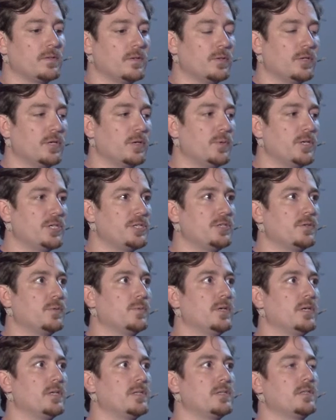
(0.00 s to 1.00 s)
so the
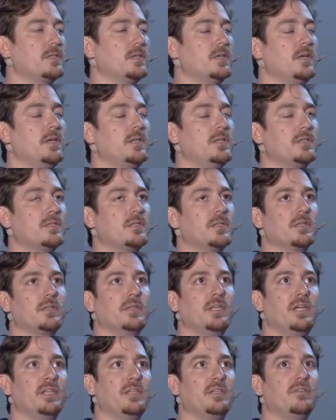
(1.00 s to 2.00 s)
question was, is
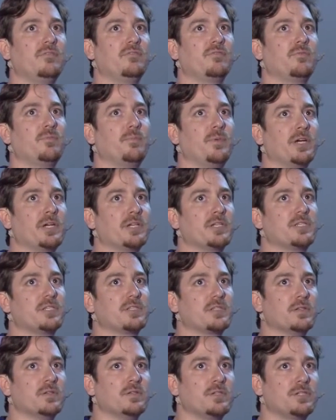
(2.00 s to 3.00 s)
native package
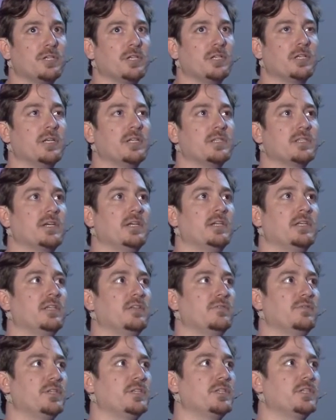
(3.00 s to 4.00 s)
solution has any
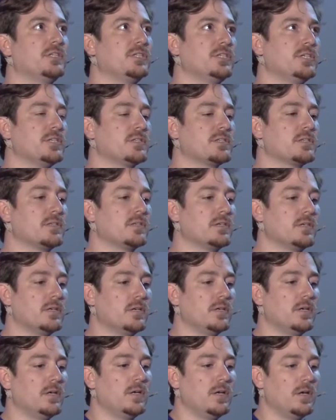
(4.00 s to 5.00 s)
advantages
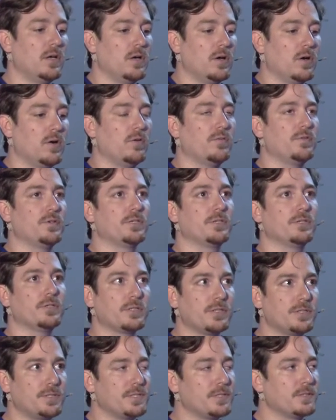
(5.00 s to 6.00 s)
over
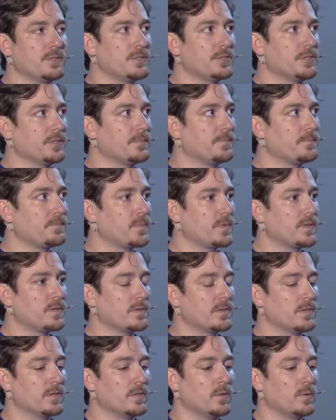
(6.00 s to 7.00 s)
Docker solution?
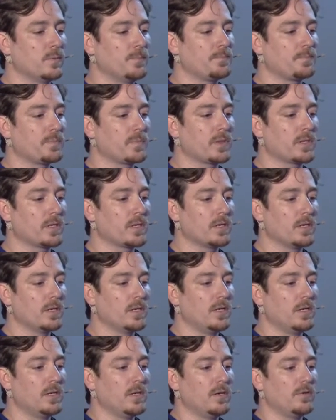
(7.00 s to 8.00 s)
So
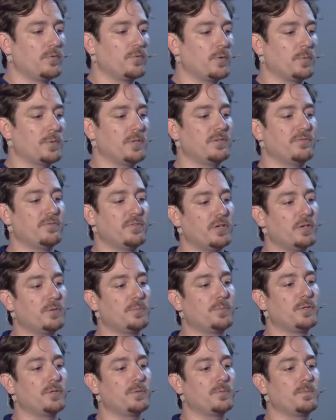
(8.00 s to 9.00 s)
from a
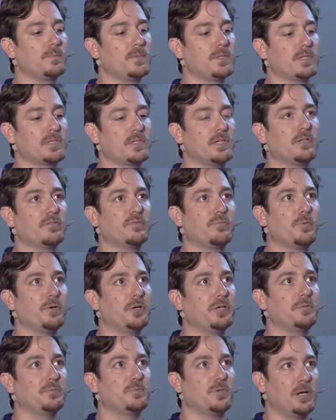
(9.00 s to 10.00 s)
developer
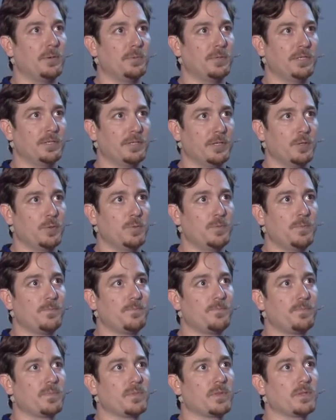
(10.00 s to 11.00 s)
standpoint, probably no.
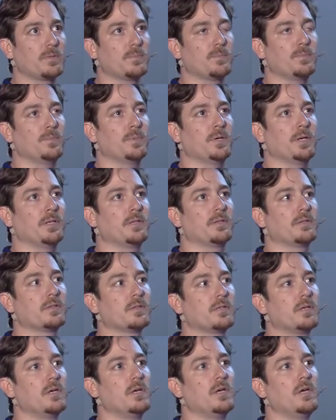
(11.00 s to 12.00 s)
But
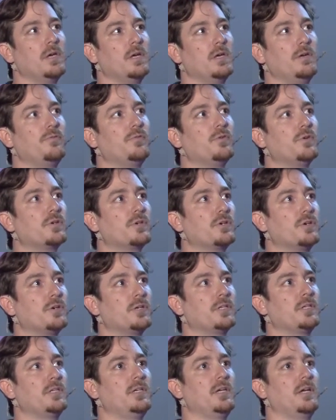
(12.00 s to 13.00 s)
if you
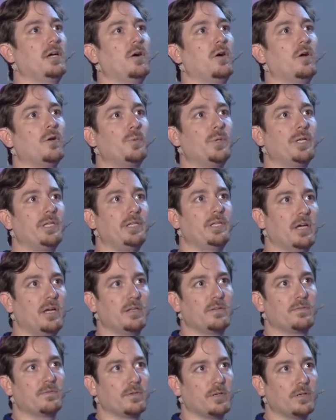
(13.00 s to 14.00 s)
currently already
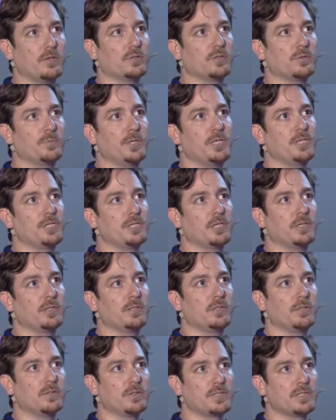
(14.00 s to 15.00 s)
have automation
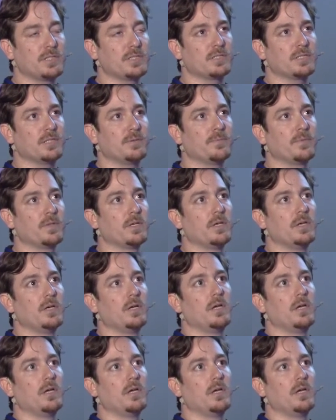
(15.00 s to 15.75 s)
in your system,